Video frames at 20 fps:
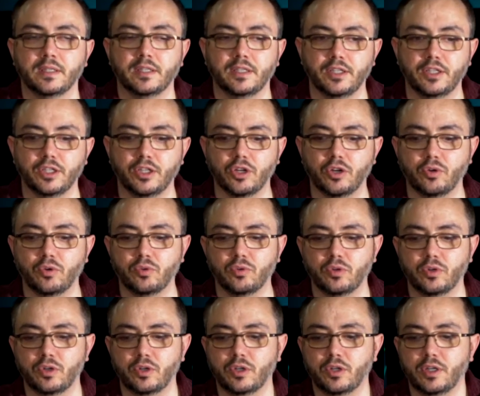you know,
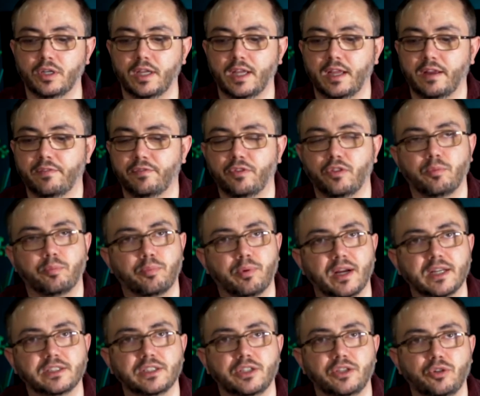and for the
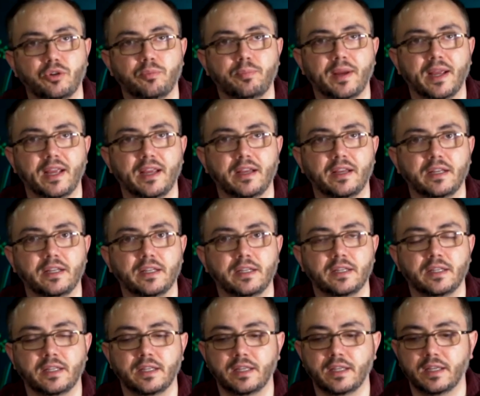price that you're paying,
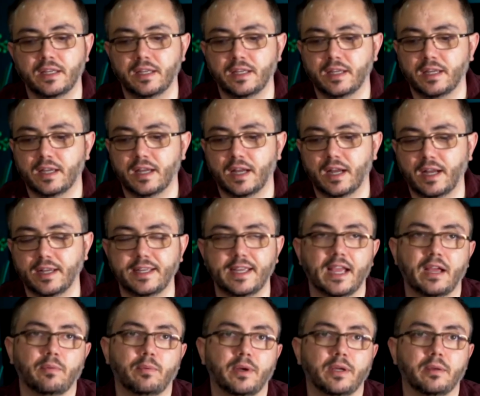I
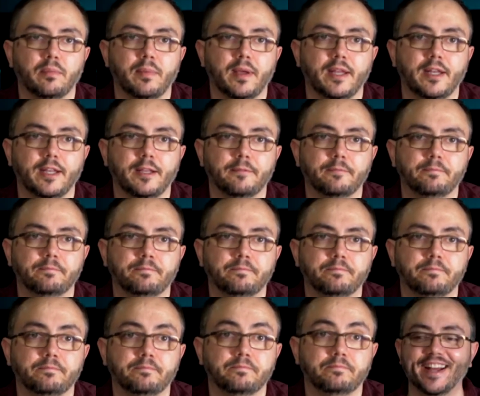can't recommend it.
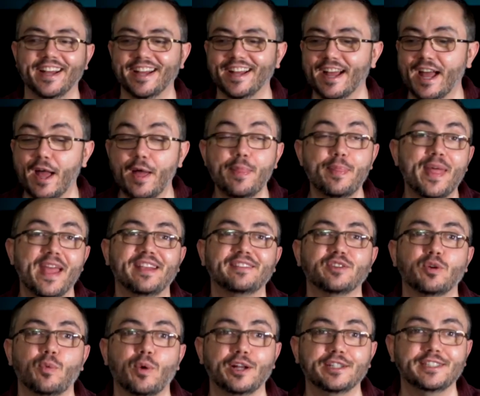Thanks for
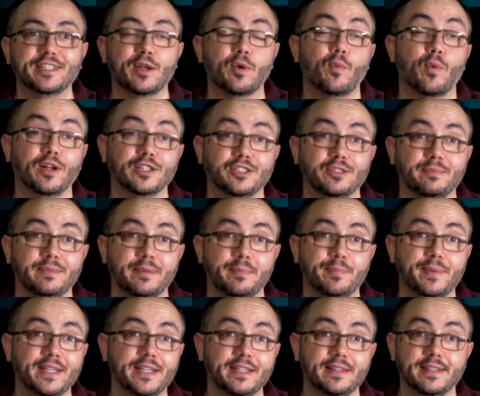watching and watching me
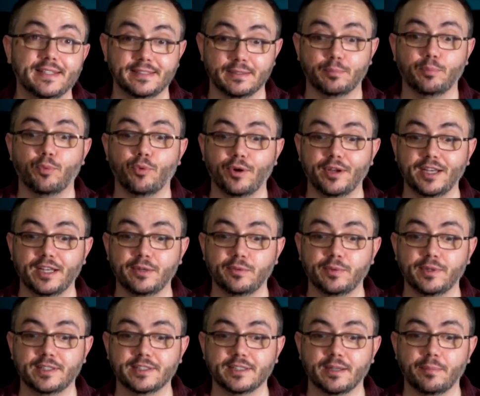be disappointed
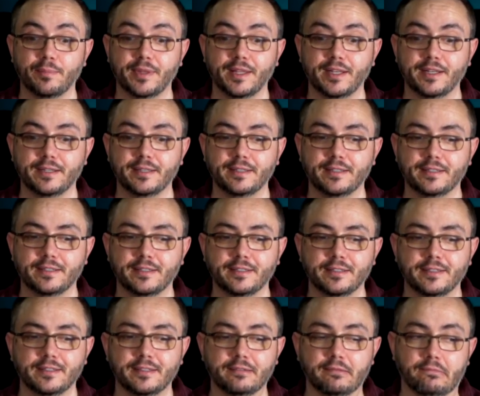with something.
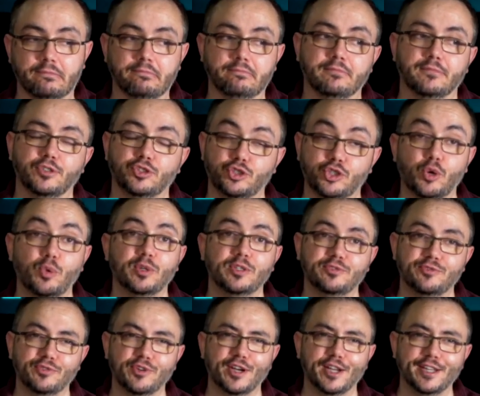It's always
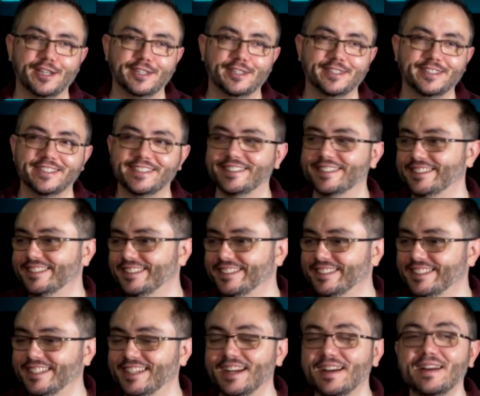fun.
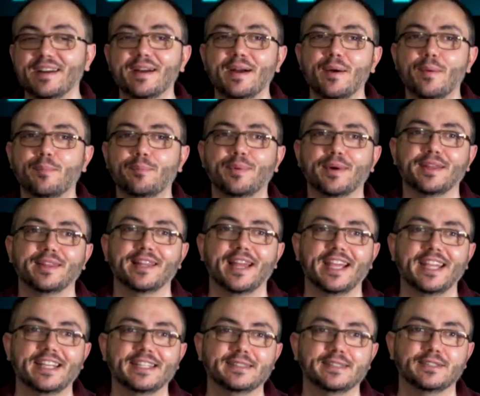But
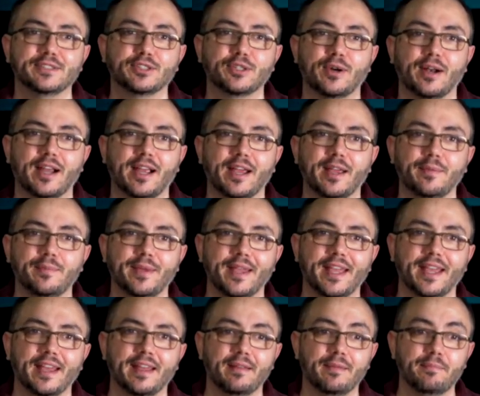like and subscribe,
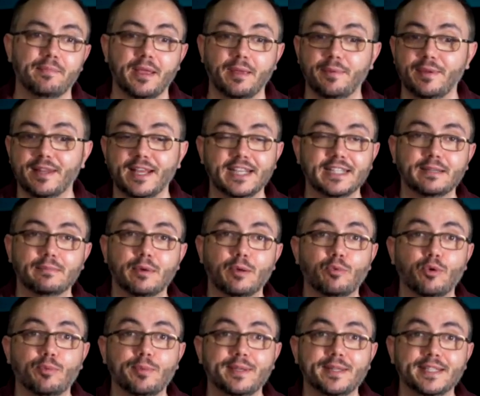and maybe next time I
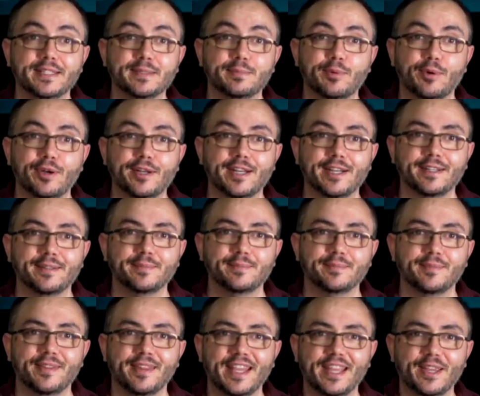won't be disappointed.
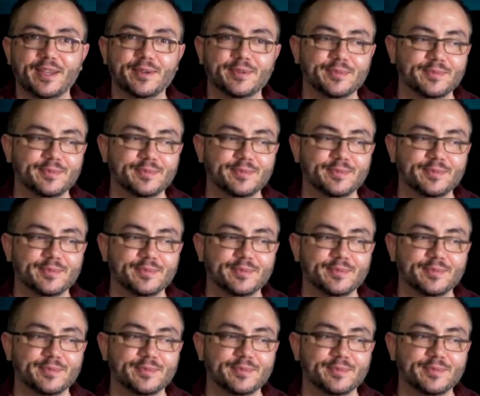Thank you.